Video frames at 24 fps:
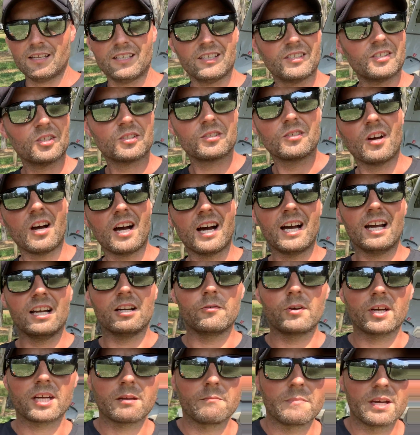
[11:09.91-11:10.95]
It's just not highly
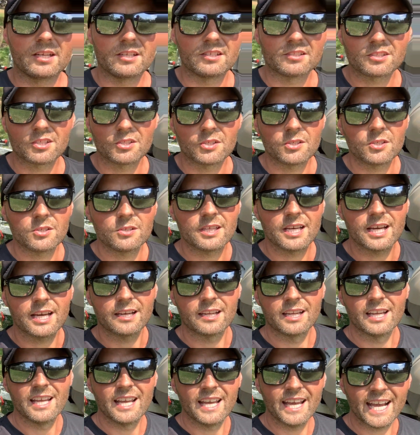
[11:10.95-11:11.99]
recommended to do that.
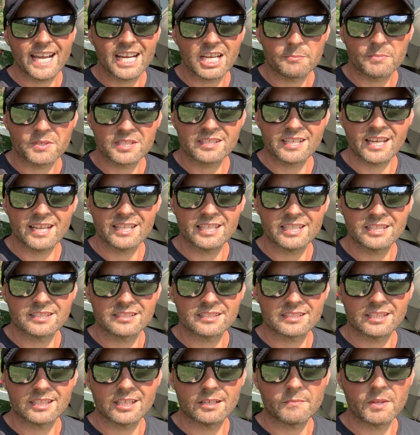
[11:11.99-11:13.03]
80% is
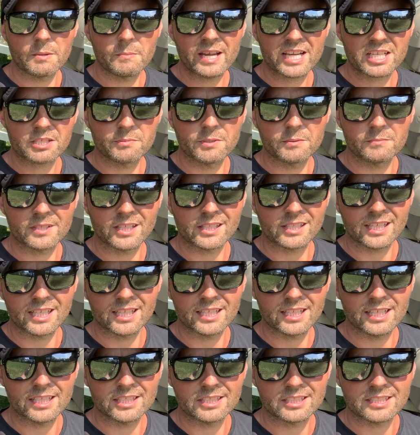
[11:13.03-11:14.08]
the maximum that they
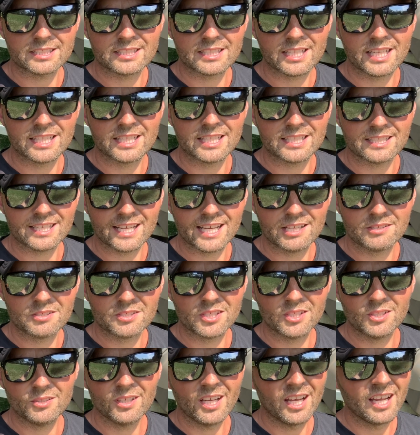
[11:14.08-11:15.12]
like you to take it down
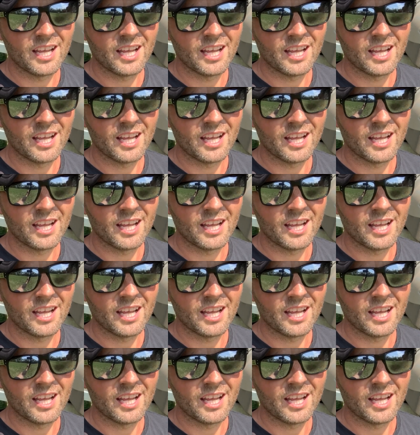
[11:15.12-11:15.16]
to.